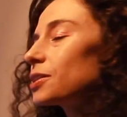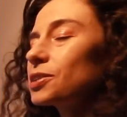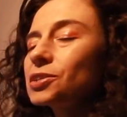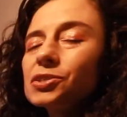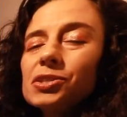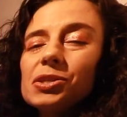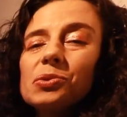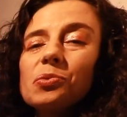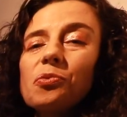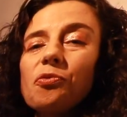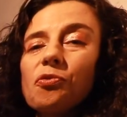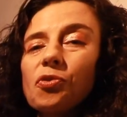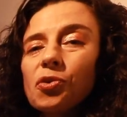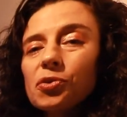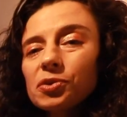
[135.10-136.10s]
30 to
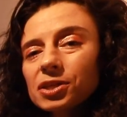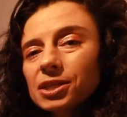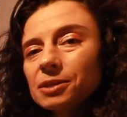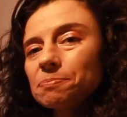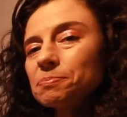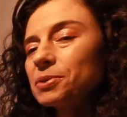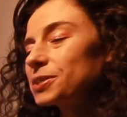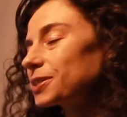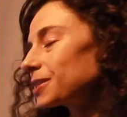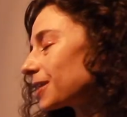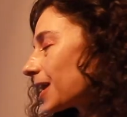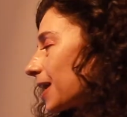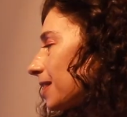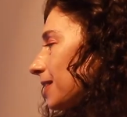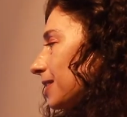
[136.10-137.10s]

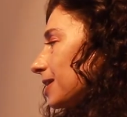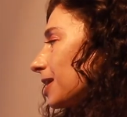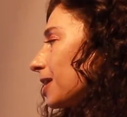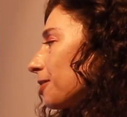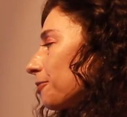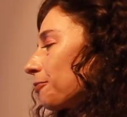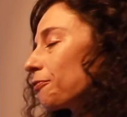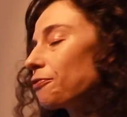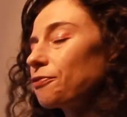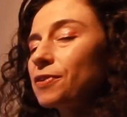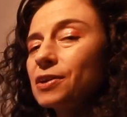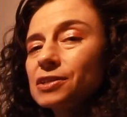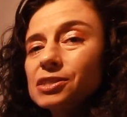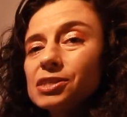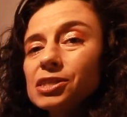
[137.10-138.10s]
40% of
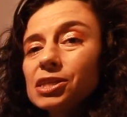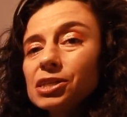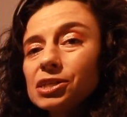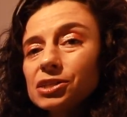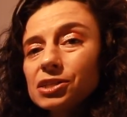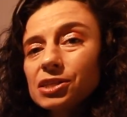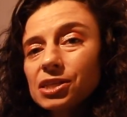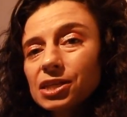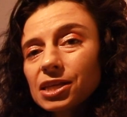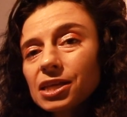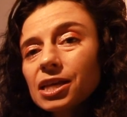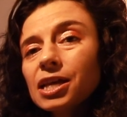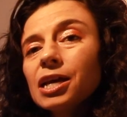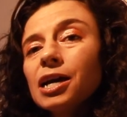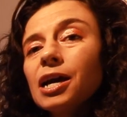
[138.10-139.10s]

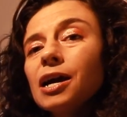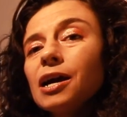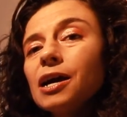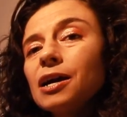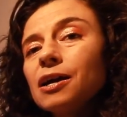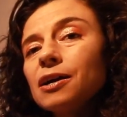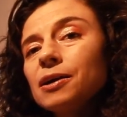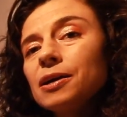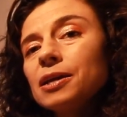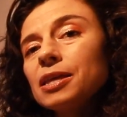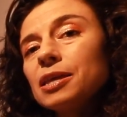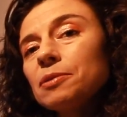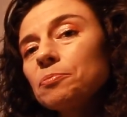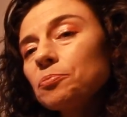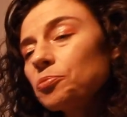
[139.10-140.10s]
CRT
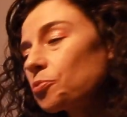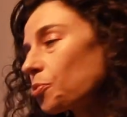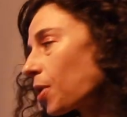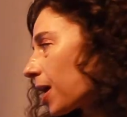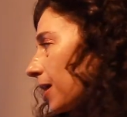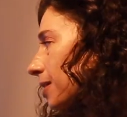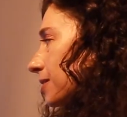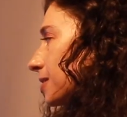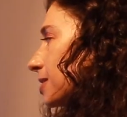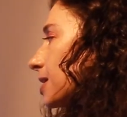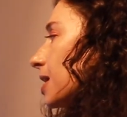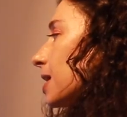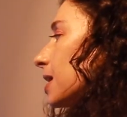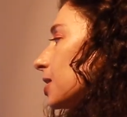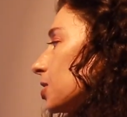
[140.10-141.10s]

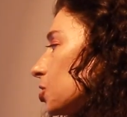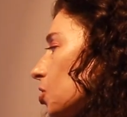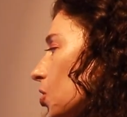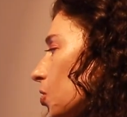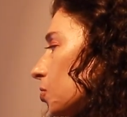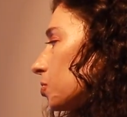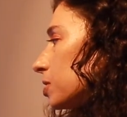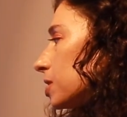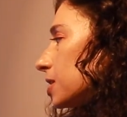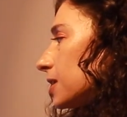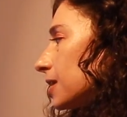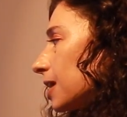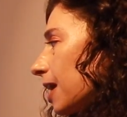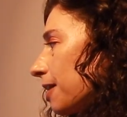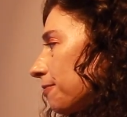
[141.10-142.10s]
implants don't
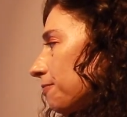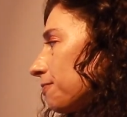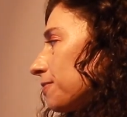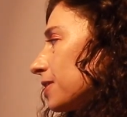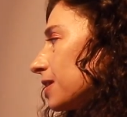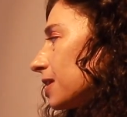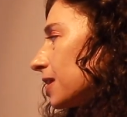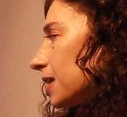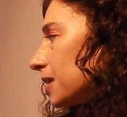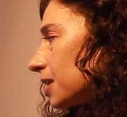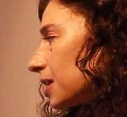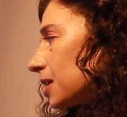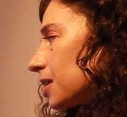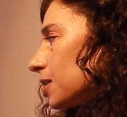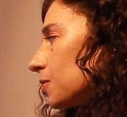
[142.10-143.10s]
have
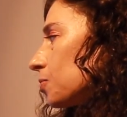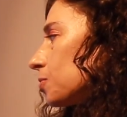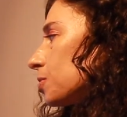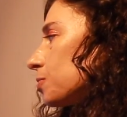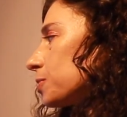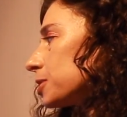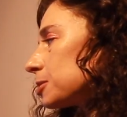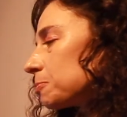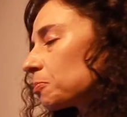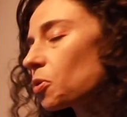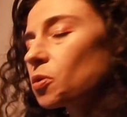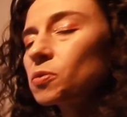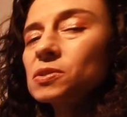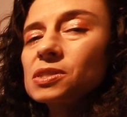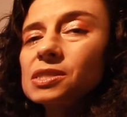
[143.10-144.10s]
clinical
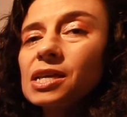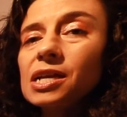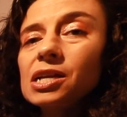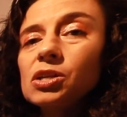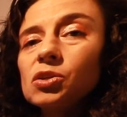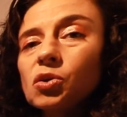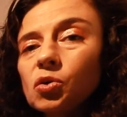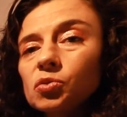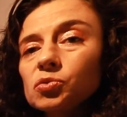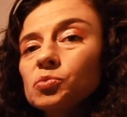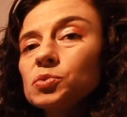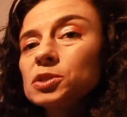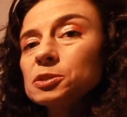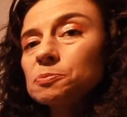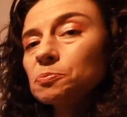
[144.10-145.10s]
response. They are
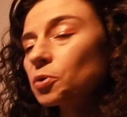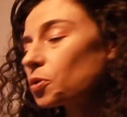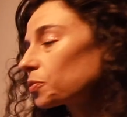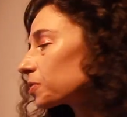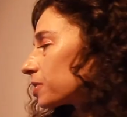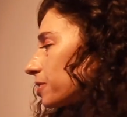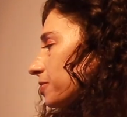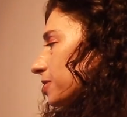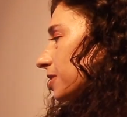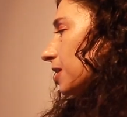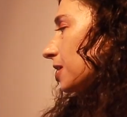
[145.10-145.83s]
non-responders,